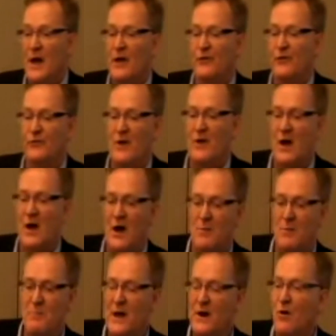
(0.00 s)
as
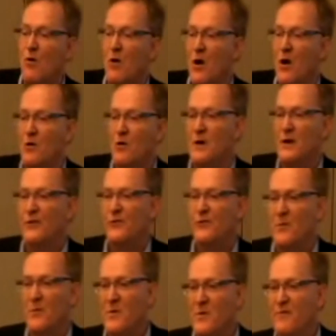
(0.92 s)
uh, Ben
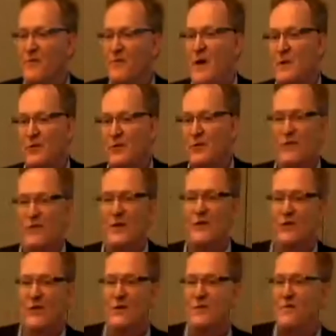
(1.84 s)
Horowitz from the famous
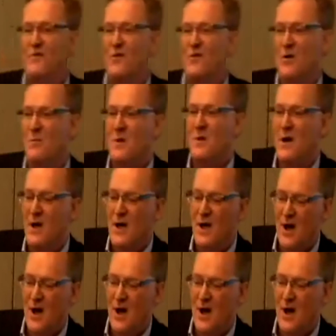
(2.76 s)
V C firm,